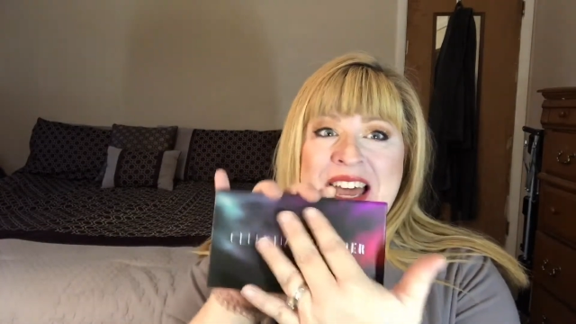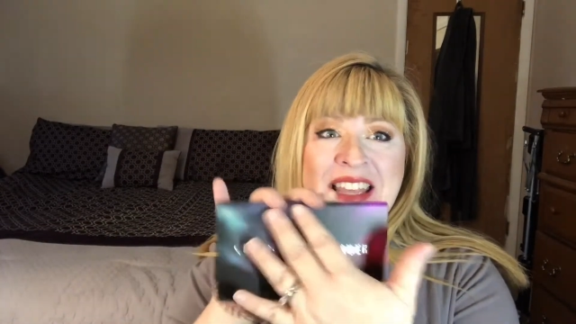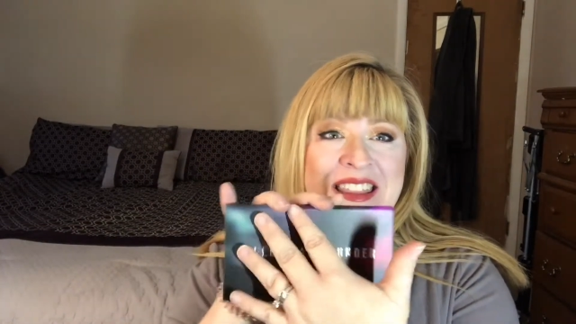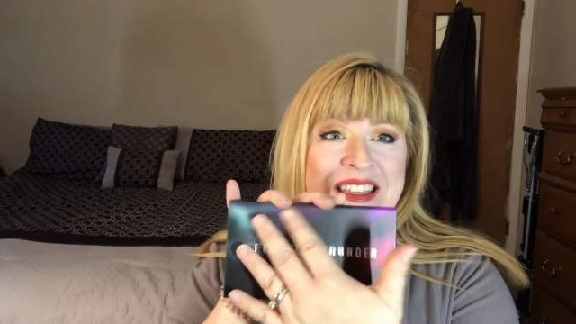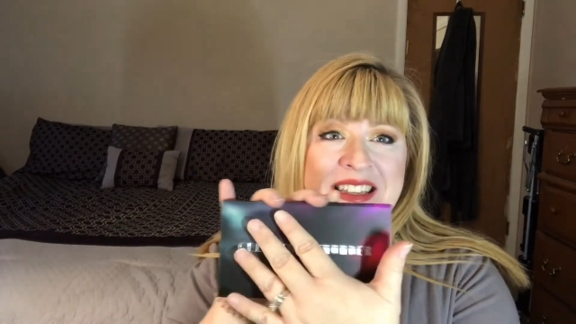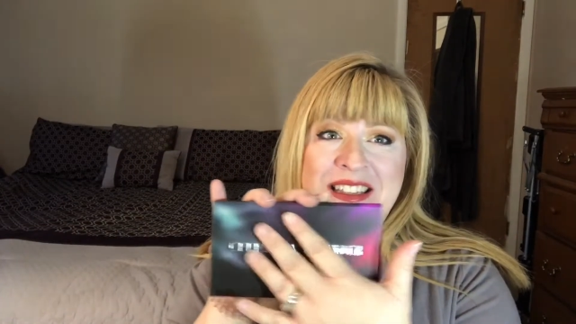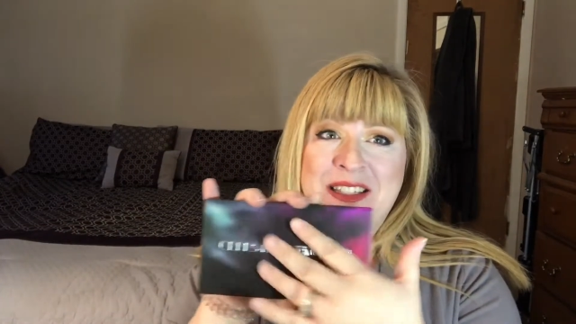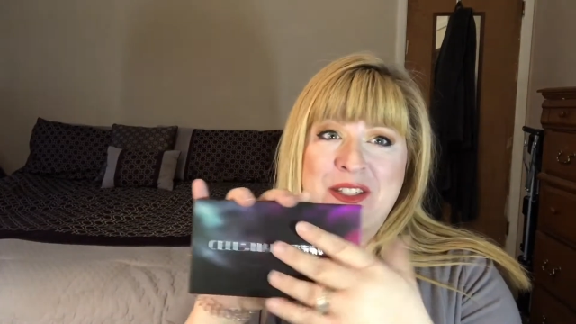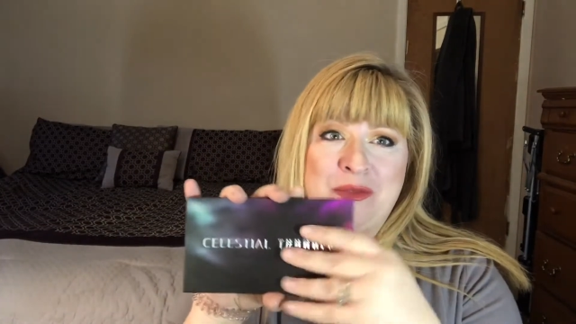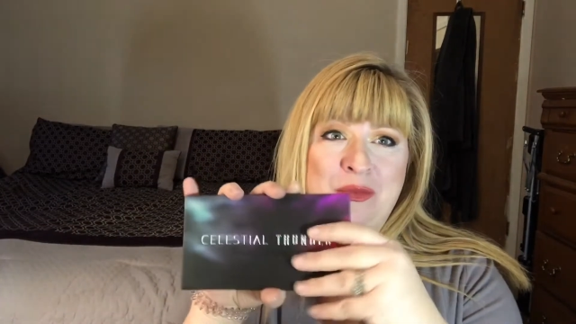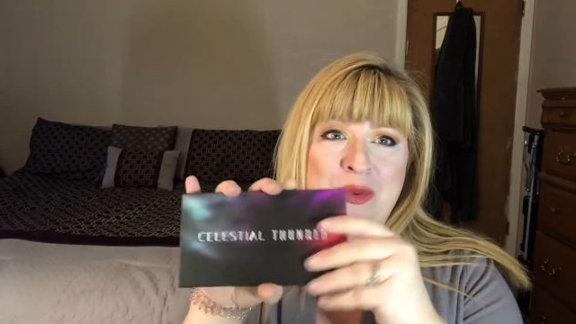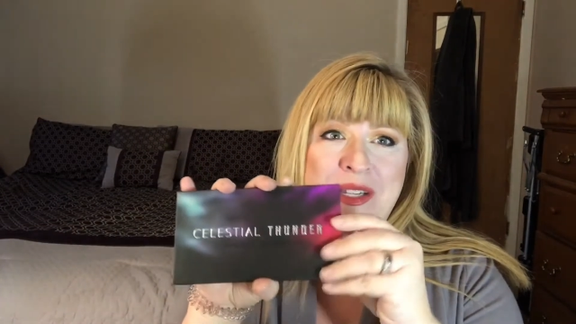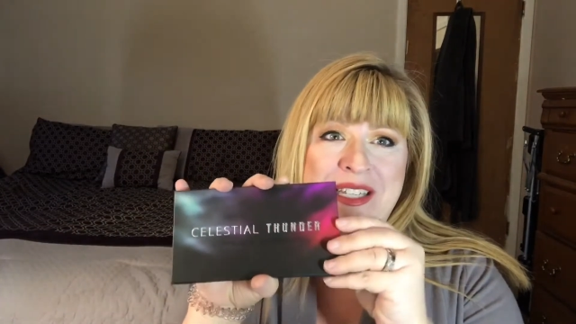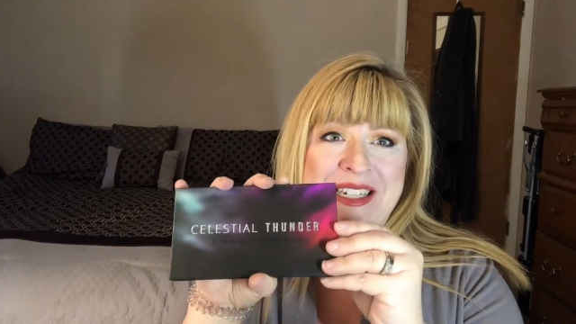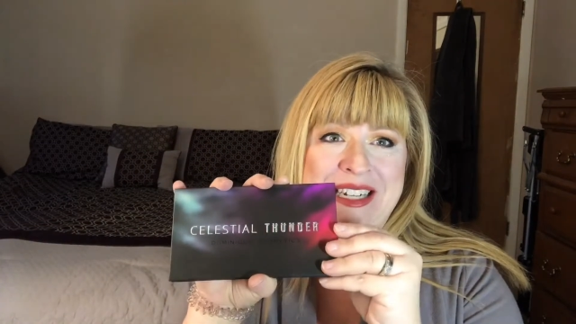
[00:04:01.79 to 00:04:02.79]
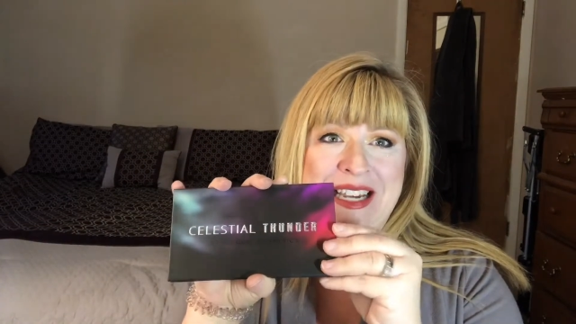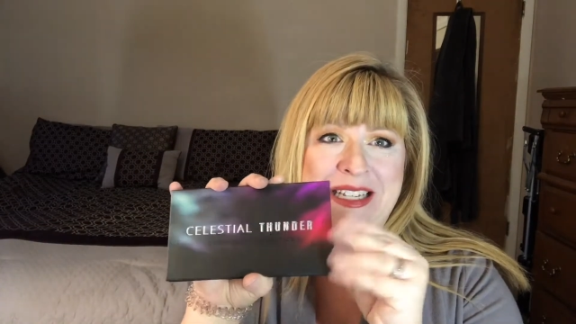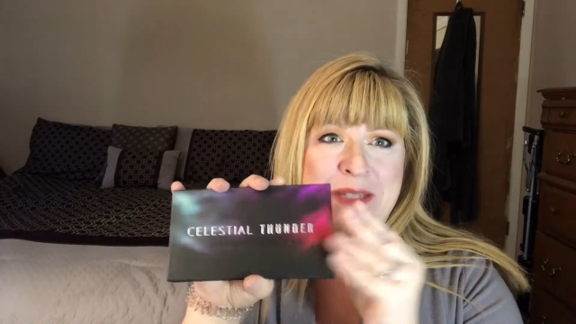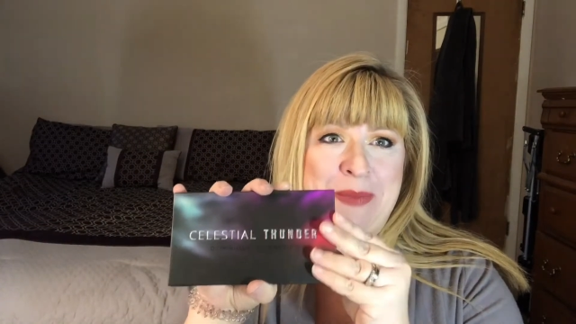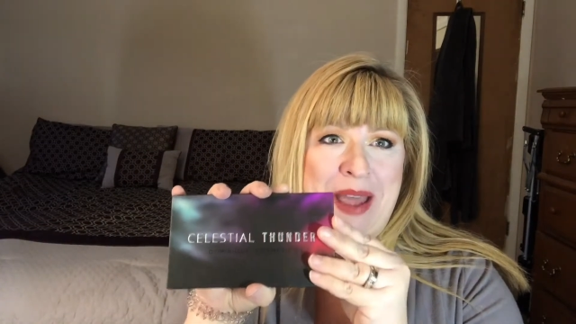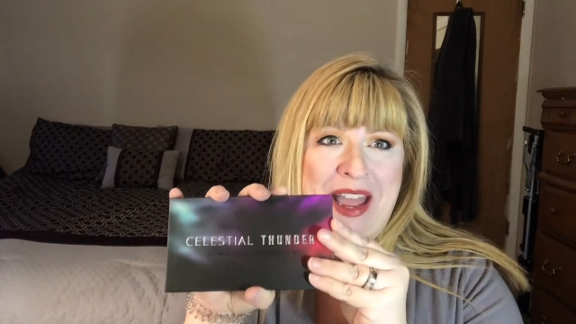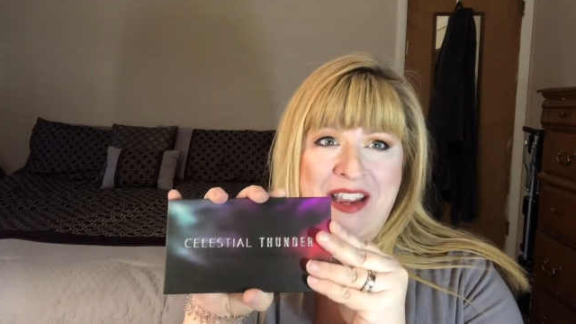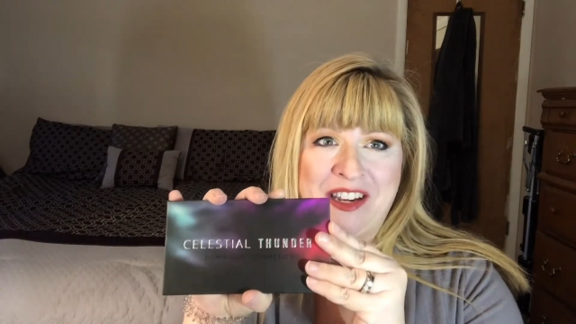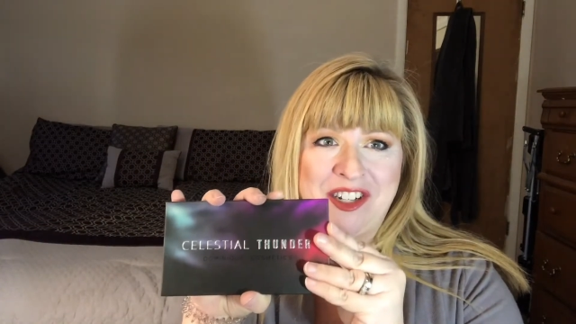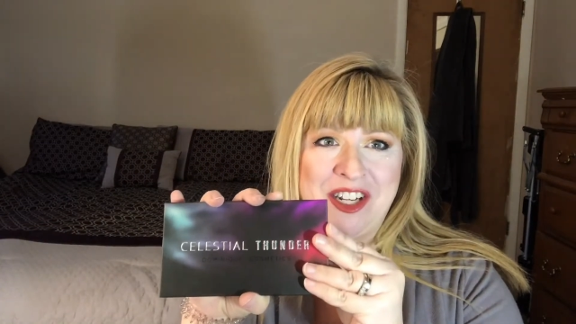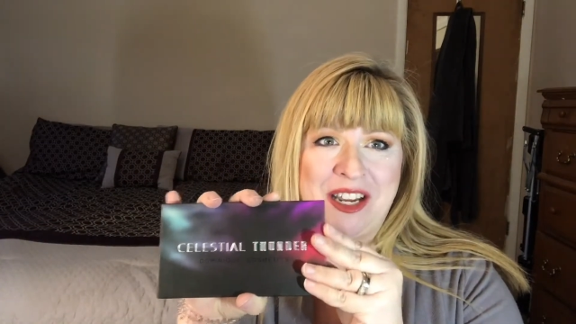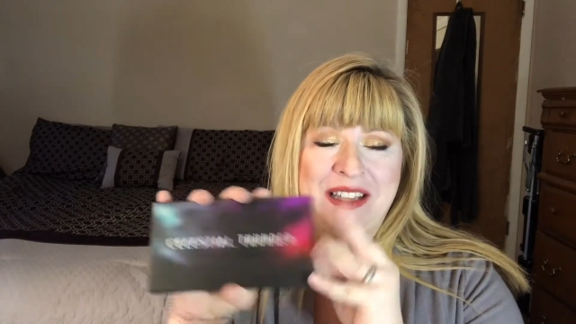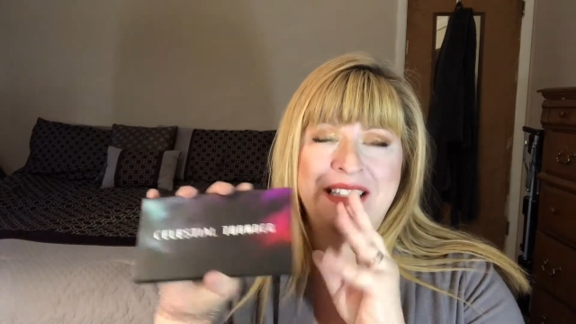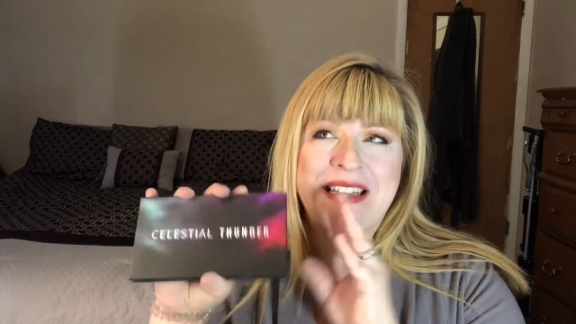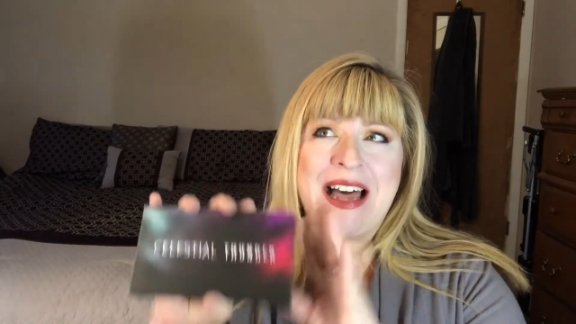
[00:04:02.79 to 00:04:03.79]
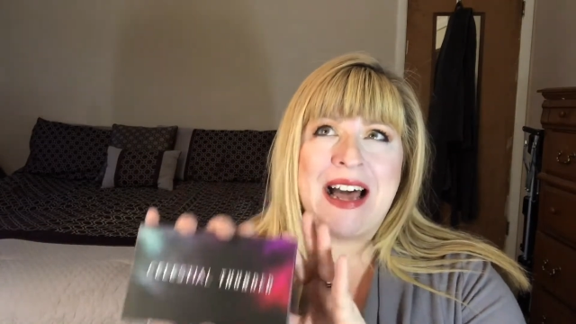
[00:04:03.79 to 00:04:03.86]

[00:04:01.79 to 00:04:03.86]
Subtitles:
I think it's really nice packaging.